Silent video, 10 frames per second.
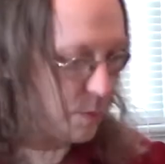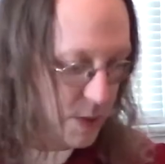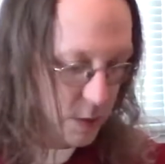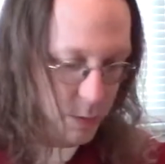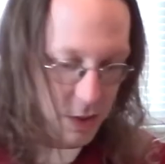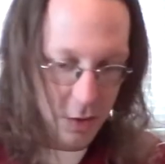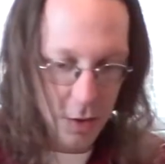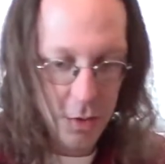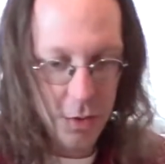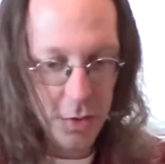baseman is a
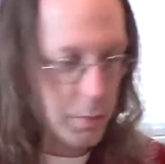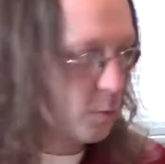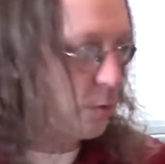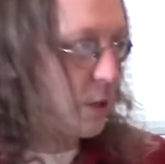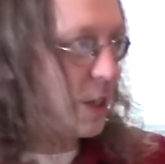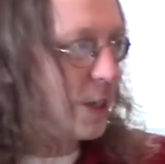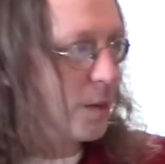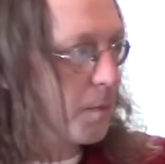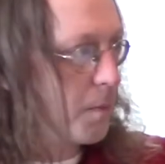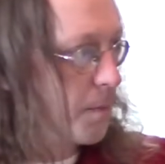three.
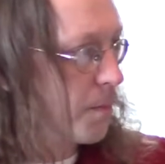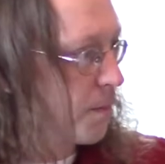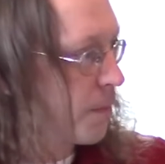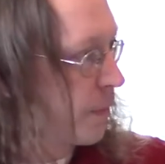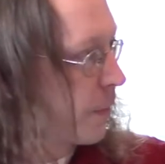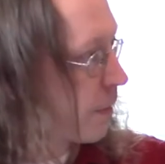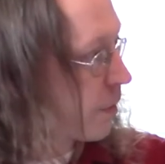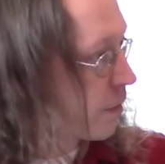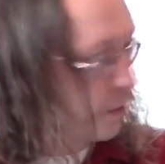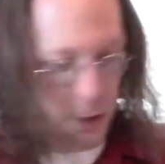
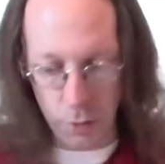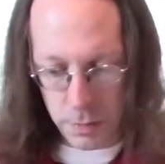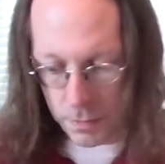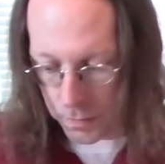There you are.